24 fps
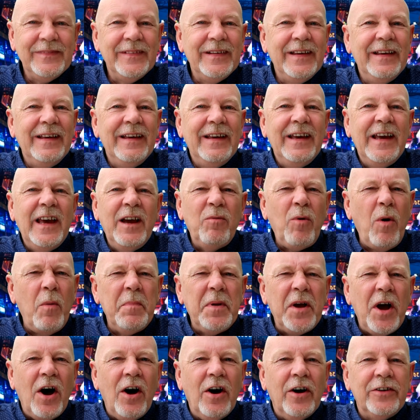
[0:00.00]
It won't
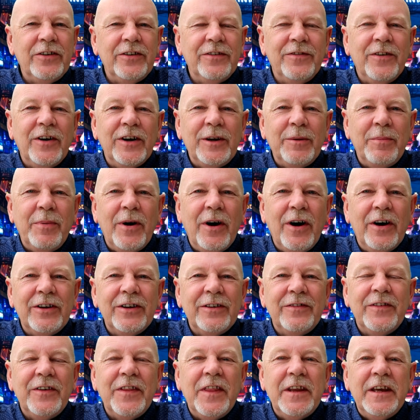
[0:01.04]
be hard to find a partner
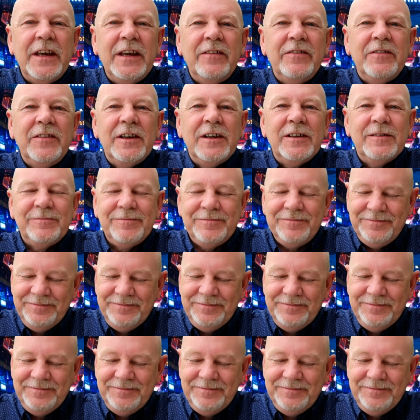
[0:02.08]
for the evening.